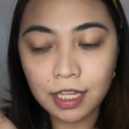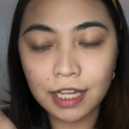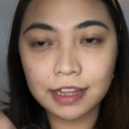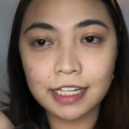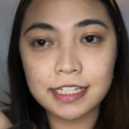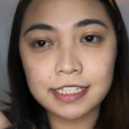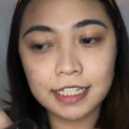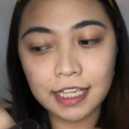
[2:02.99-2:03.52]
It
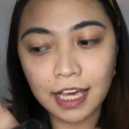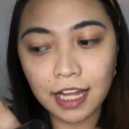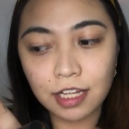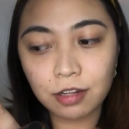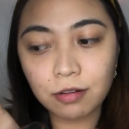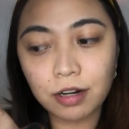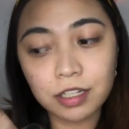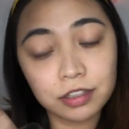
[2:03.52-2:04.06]
has a
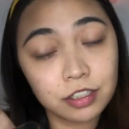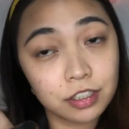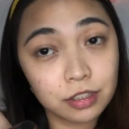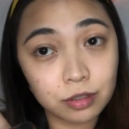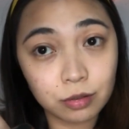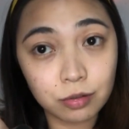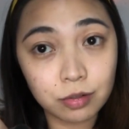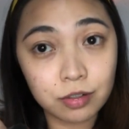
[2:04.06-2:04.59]
yellow
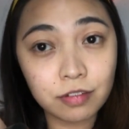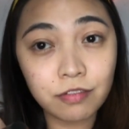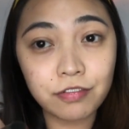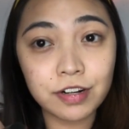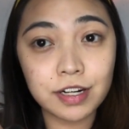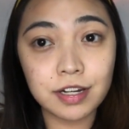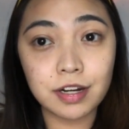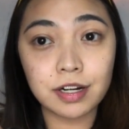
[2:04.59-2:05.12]
undertone
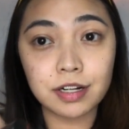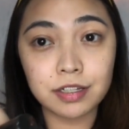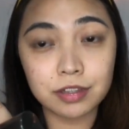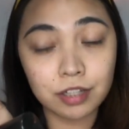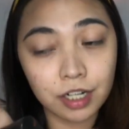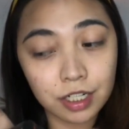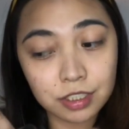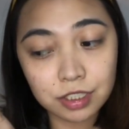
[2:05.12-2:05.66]
for your
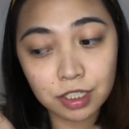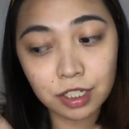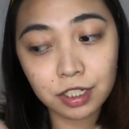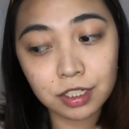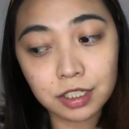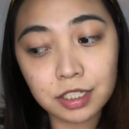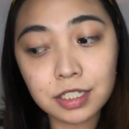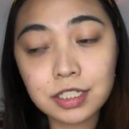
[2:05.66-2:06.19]
dark
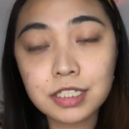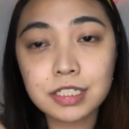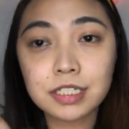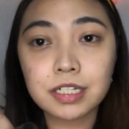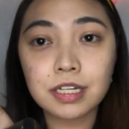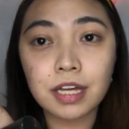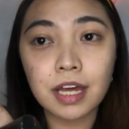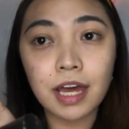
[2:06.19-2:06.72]
circles
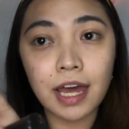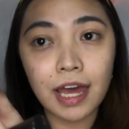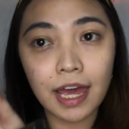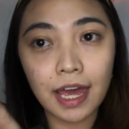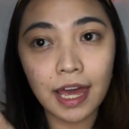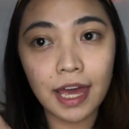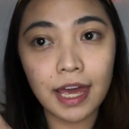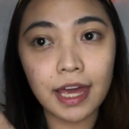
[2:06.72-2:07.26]

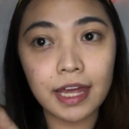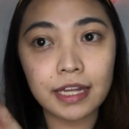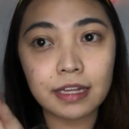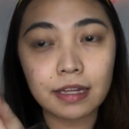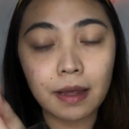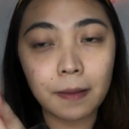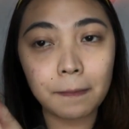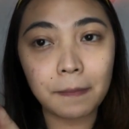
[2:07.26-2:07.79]
and
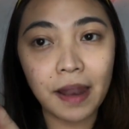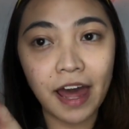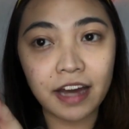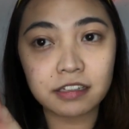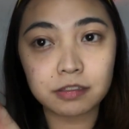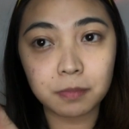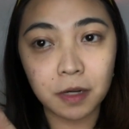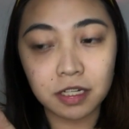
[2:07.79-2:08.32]

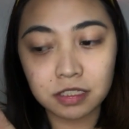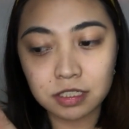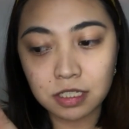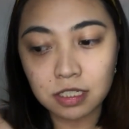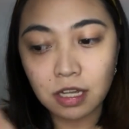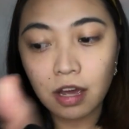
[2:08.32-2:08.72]
black spots.